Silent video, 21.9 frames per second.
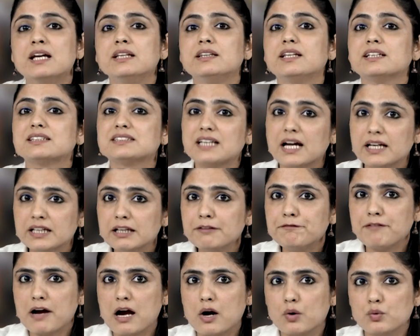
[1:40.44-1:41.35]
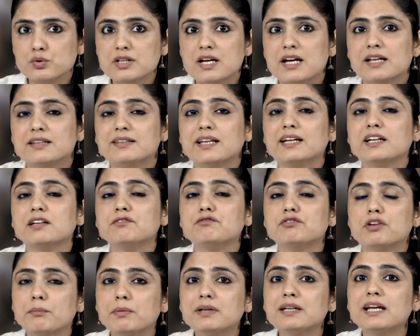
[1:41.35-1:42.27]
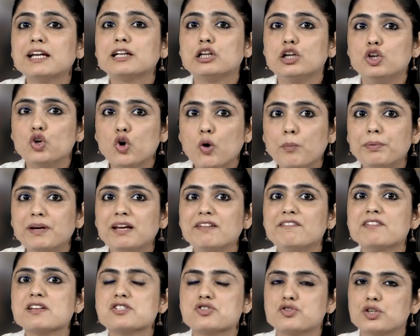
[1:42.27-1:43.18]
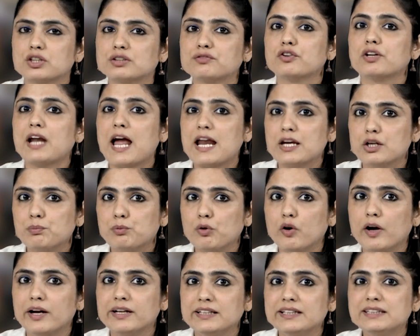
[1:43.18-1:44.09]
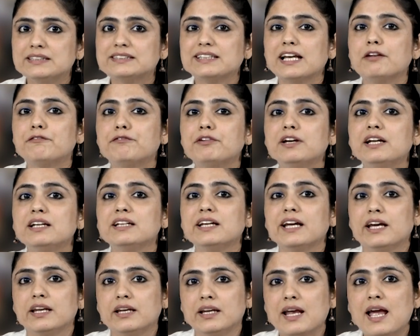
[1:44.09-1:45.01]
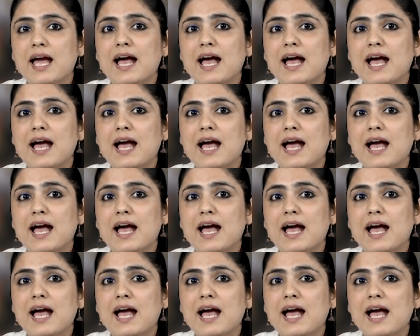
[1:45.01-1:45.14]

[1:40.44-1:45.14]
The study found that in women at low previous risk for aneuploidy, cell-free DNA